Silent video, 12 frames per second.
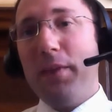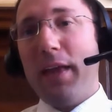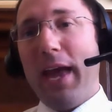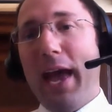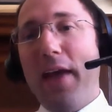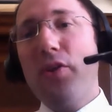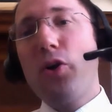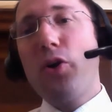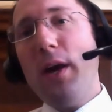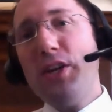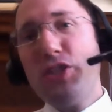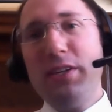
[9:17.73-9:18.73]
And the
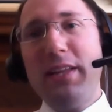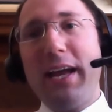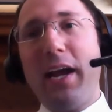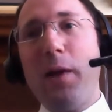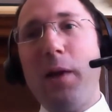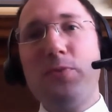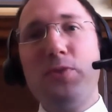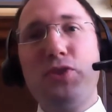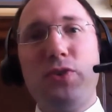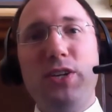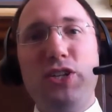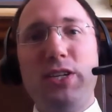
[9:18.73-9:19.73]
question that comes from this
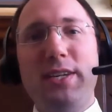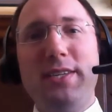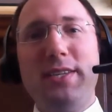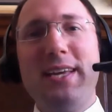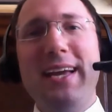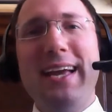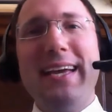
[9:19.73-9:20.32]
tradition is